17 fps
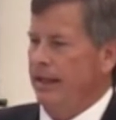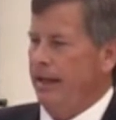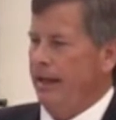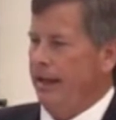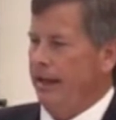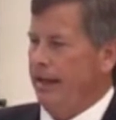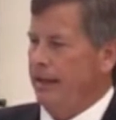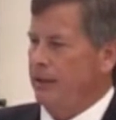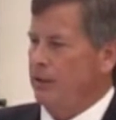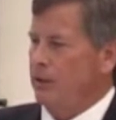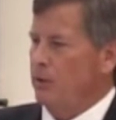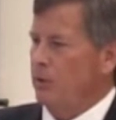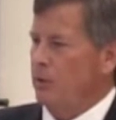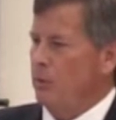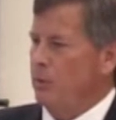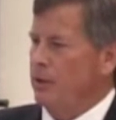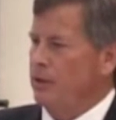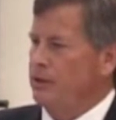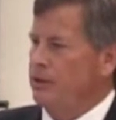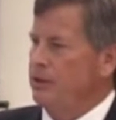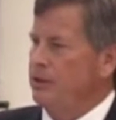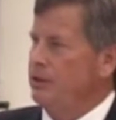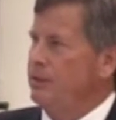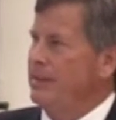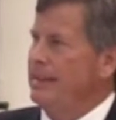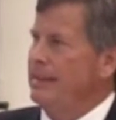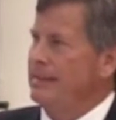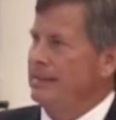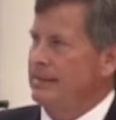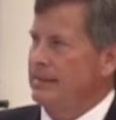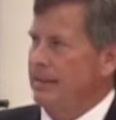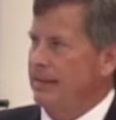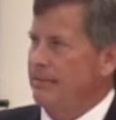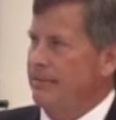and want to
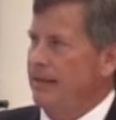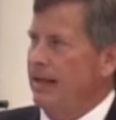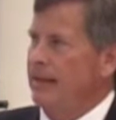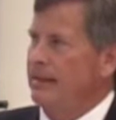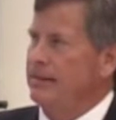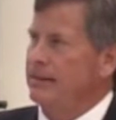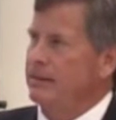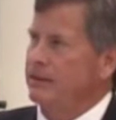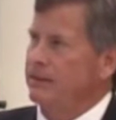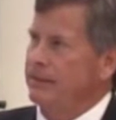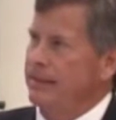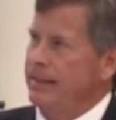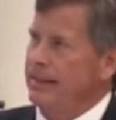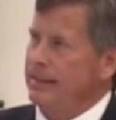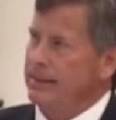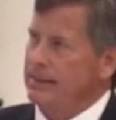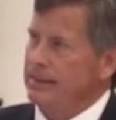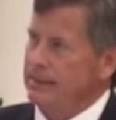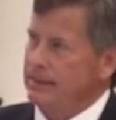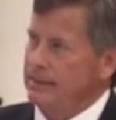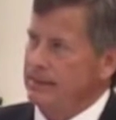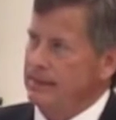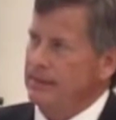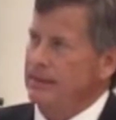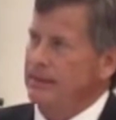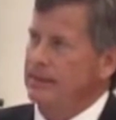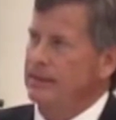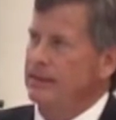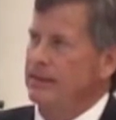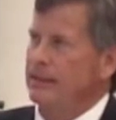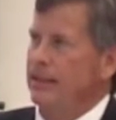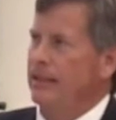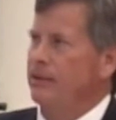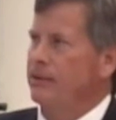incentivize and create consistent
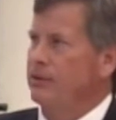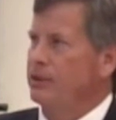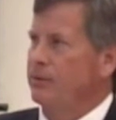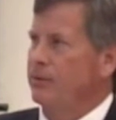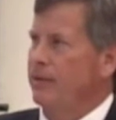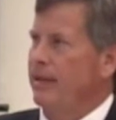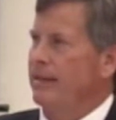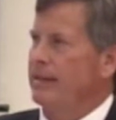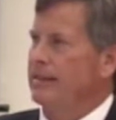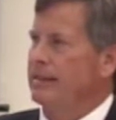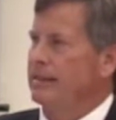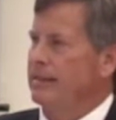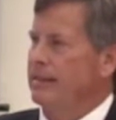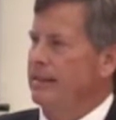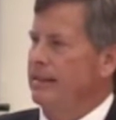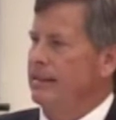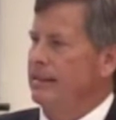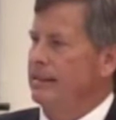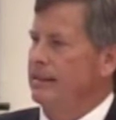standards throughout the state.